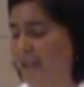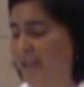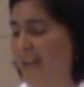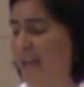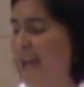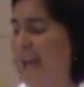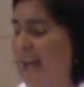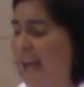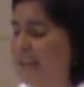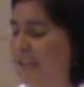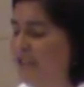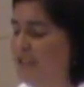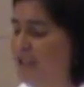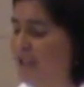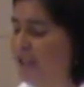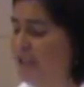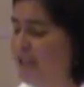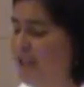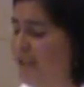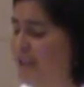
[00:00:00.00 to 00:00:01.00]
her and
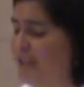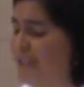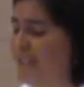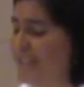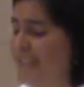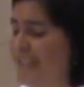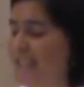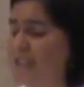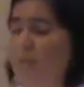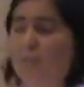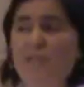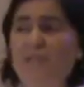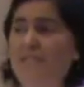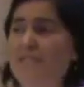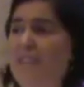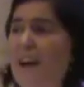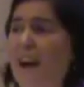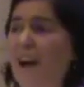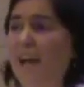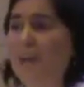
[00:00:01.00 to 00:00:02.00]
assured her that this
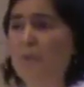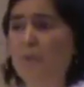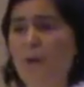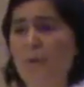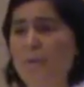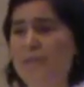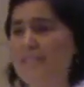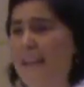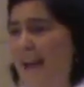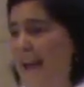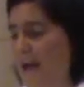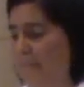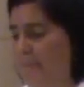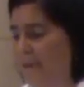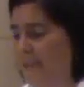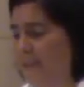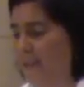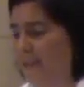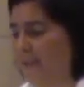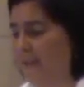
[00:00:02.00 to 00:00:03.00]
was not what was
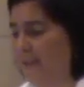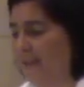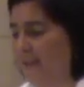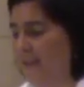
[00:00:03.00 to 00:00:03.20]
happening.